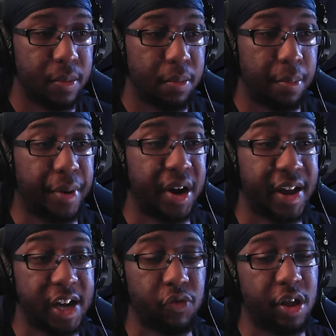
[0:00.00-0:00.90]
but it
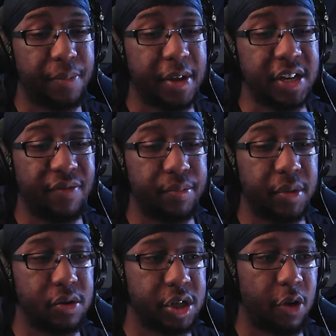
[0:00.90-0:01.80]
gets rid of them, doesn't give them to
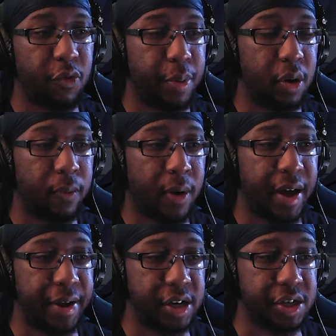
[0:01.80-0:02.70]
yourself. But
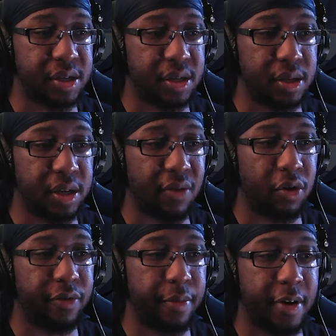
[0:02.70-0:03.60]
why just get rid
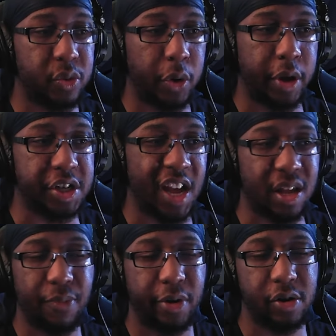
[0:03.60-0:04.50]
of the buffs when you can just take
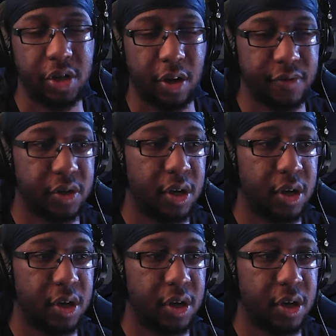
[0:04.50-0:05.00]
them for yourselves?